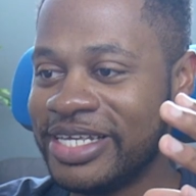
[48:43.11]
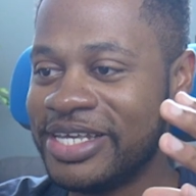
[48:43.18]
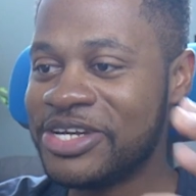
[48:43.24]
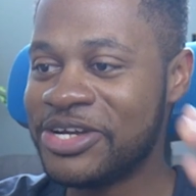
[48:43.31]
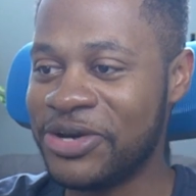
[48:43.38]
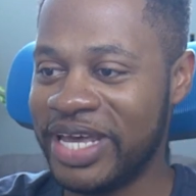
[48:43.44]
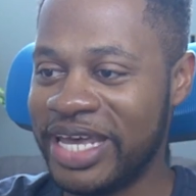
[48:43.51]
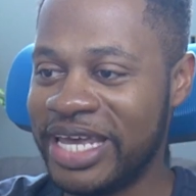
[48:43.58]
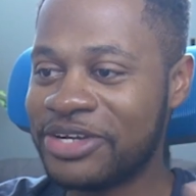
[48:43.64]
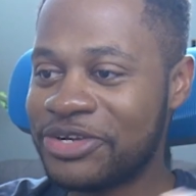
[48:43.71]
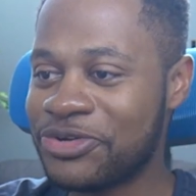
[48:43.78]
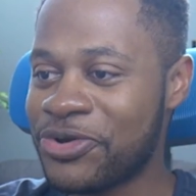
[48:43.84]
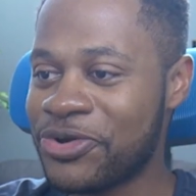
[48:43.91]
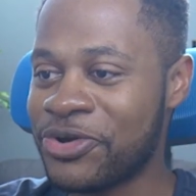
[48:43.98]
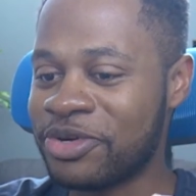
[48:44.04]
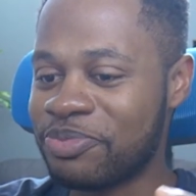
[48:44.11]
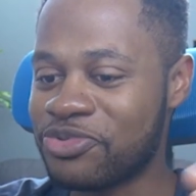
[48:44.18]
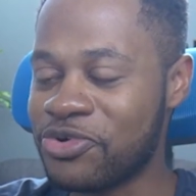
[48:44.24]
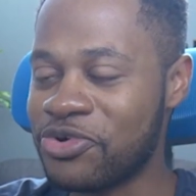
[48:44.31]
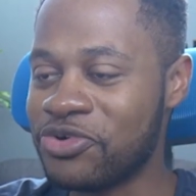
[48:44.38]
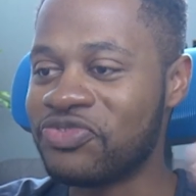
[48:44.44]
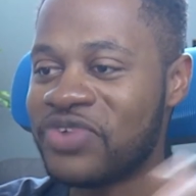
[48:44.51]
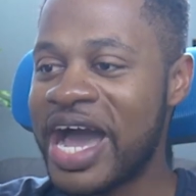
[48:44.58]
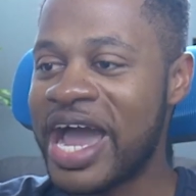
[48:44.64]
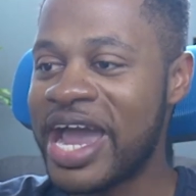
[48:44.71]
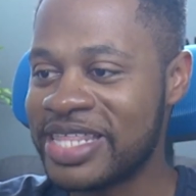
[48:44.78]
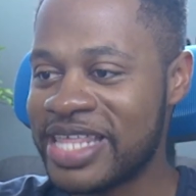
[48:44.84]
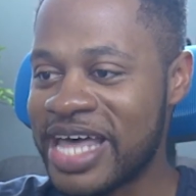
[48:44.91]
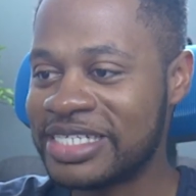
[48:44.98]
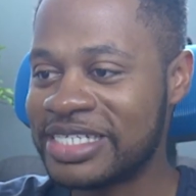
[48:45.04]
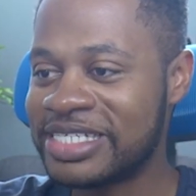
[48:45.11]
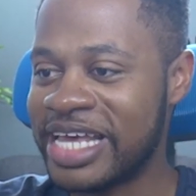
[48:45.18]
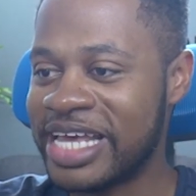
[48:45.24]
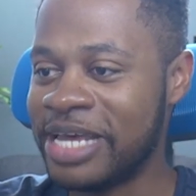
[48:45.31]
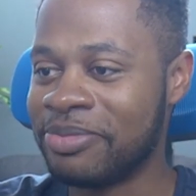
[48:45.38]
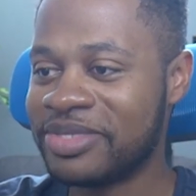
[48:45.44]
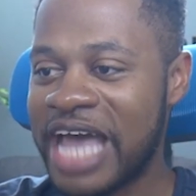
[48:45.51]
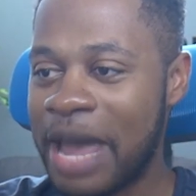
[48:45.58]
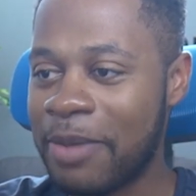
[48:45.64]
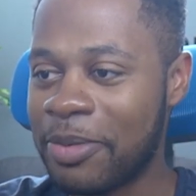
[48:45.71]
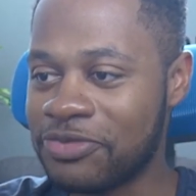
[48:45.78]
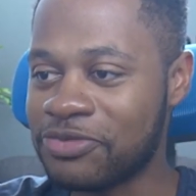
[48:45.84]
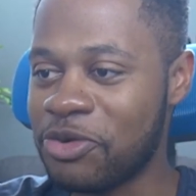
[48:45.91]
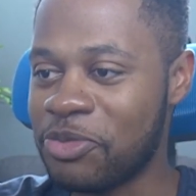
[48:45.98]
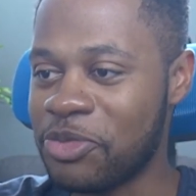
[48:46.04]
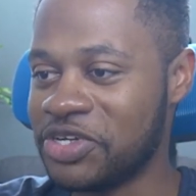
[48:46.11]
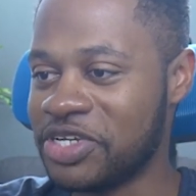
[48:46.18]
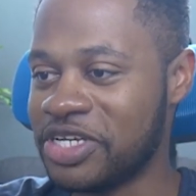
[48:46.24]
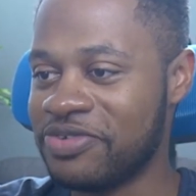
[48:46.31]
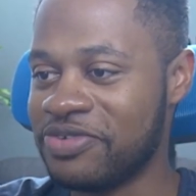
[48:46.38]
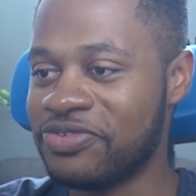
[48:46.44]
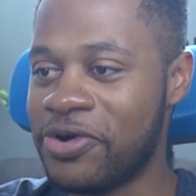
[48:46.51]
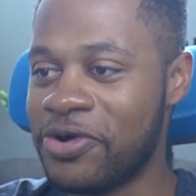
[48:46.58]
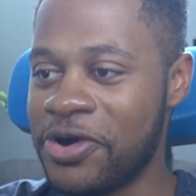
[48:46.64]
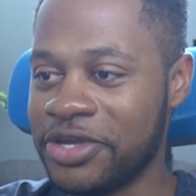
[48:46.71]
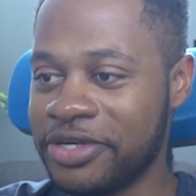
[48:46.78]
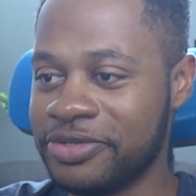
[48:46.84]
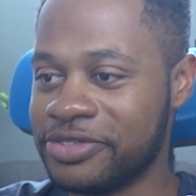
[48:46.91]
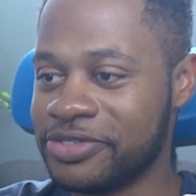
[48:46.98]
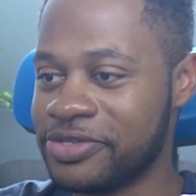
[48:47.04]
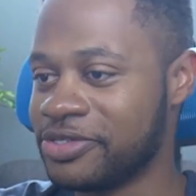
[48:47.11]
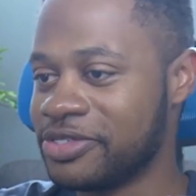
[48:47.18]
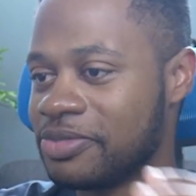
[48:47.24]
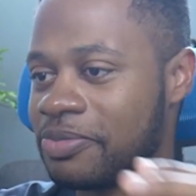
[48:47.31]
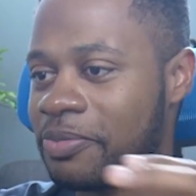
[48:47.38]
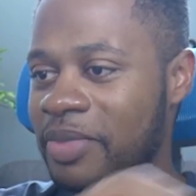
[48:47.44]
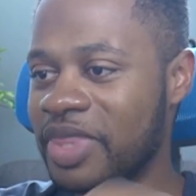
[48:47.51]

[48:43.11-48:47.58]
you know, in turn provide that same type of community for our users.